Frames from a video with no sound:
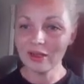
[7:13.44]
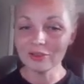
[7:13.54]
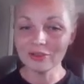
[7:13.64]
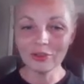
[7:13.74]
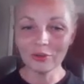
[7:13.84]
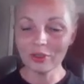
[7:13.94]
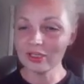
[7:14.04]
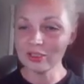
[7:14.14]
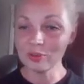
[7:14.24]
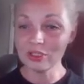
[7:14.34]
our door-to
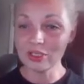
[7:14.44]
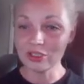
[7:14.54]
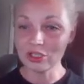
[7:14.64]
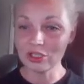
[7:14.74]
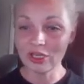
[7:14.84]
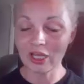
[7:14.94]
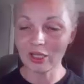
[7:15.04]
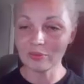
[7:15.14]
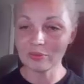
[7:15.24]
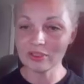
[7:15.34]
disposition
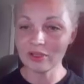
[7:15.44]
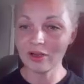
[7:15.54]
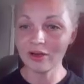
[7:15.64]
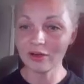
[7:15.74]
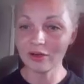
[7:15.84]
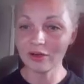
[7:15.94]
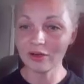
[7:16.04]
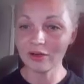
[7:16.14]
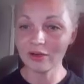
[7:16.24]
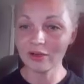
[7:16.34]
times are
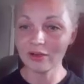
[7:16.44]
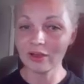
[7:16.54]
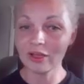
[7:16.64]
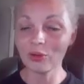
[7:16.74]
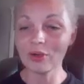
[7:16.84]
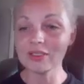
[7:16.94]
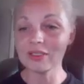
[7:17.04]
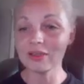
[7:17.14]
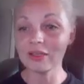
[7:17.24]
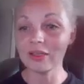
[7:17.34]

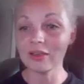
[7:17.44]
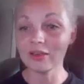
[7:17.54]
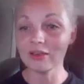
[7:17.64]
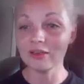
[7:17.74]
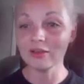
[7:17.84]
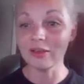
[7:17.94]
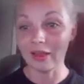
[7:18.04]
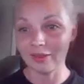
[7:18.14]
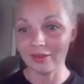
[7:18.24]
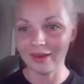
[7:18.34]
increasingly
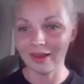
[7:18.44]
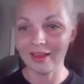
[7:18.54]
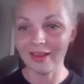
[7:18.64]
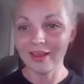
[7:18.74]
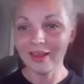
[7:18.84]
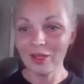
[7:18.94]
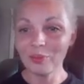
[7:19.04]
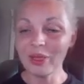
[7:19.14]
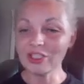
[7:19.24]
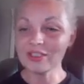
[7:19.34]
lengthening,
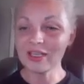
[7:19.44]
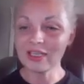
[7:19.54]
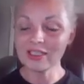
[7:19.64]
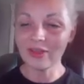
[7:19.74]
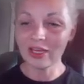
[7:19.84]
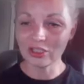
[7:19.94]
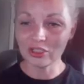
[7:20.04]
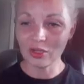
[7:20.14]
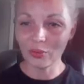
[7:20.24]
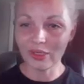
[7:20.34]
patient satisfaction
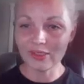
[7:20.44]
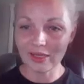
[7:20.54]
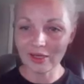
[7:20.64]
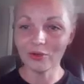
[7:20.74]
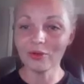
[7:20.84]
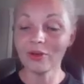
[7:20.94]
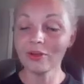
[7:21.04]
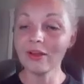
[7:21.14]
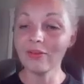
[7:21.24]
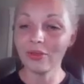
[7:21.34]
is going down,
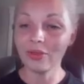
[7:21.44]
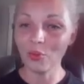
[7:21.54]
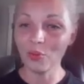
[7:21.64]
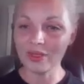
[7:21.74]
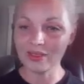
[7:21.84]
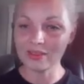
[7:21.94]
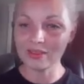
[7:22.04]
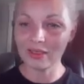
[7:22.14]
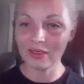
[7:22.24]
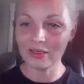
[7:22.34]
love without being
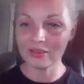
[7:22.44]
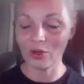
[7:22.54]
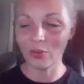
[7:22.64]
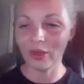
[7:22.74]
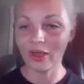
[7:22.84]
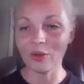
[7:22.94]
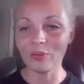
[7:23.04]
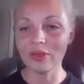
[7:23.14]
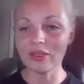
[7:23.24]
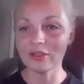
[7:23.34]
seen is going up.
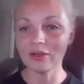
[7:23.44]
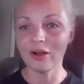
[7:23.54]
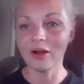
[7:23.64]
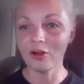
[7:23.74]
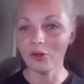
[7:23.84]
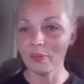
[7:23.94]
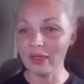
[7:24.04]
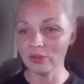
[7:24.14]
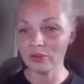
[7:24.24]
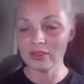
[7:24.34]
These are all
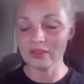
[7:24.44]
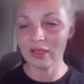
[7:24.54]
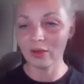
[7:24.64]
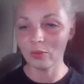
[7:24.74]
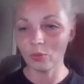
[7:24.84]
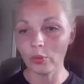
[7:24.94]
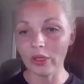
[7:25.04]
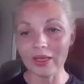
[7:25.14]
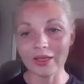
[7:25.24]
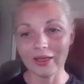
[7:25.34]
metrics that we
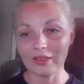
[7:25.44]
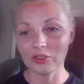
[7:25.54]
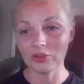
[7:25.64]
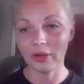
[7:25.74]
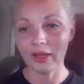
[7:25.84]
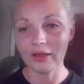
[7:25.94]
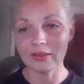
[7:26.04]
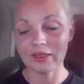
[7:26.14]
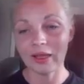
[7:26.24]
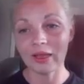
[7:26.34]
can
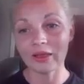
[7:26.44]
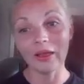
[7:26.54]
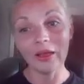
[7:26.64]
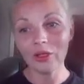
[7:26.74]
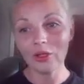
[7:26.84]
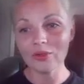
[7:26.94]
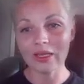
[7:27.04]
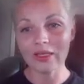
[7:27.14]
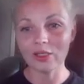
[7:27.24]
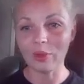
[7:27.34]
extract and use
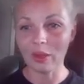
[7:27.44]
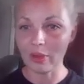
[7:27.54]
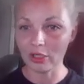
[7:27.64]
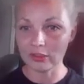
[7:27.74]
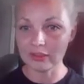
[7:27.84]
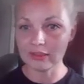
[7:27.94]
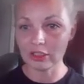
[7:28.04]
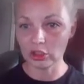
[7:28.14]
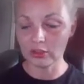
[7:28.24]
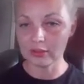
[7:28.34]
that to make better
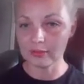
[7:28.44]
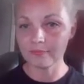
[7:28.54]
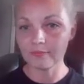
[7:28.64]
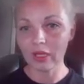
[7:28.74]
decisions.